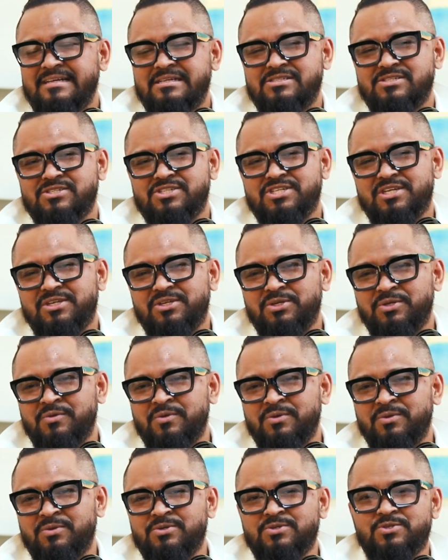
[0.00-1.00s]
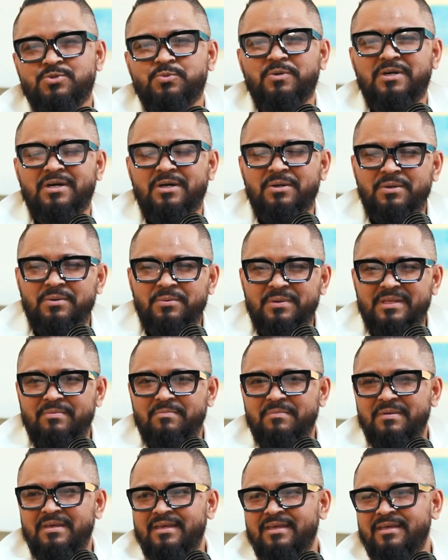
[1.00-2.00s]
So she used to work with
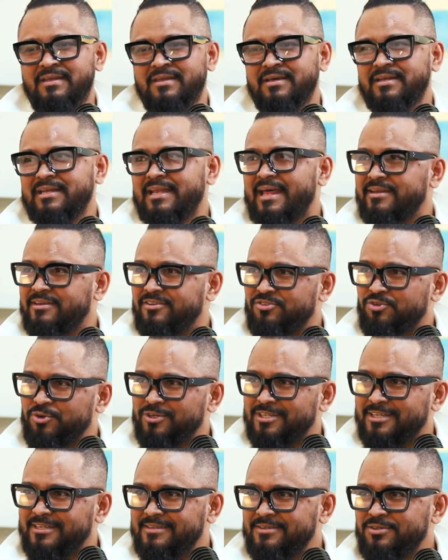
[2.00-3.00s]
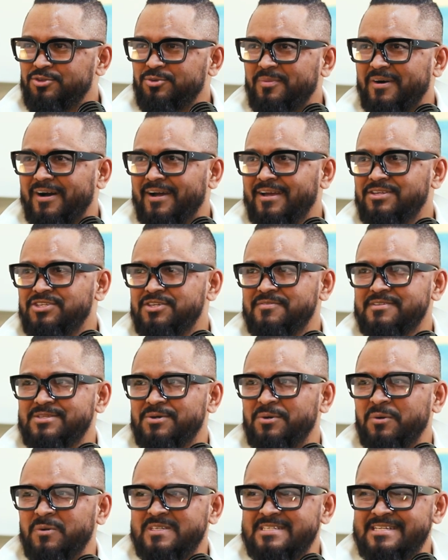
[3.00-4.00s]
me in Atlantis Hotel in Dubai. She was the
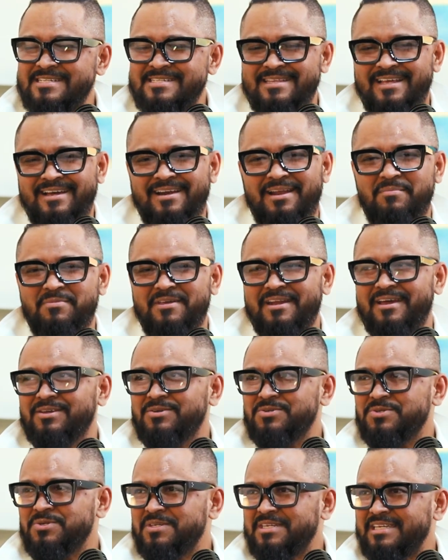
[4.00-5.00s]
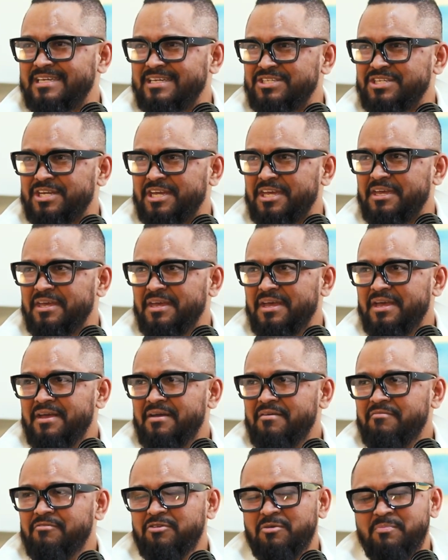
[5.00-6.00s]
hostess in the club that I used to DJ.
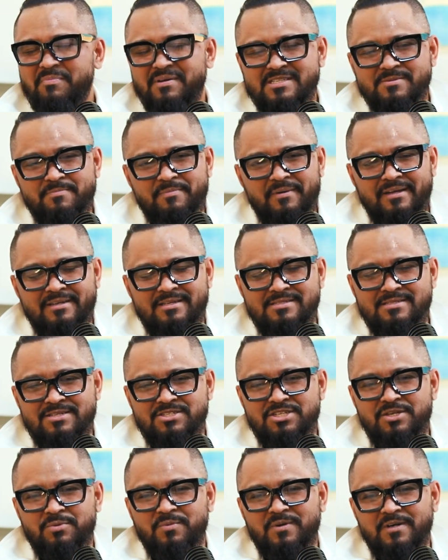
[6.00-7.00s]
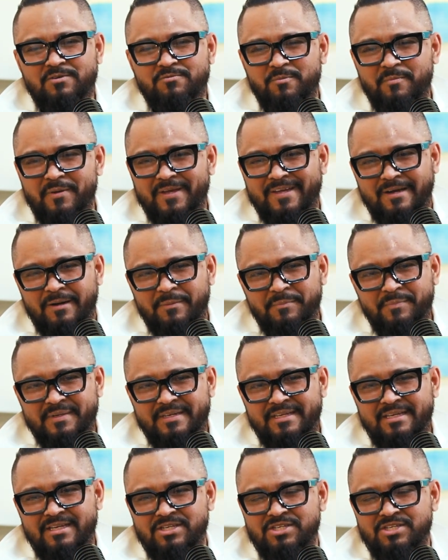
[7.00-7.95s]
We were best buddies. Then she worked for my company.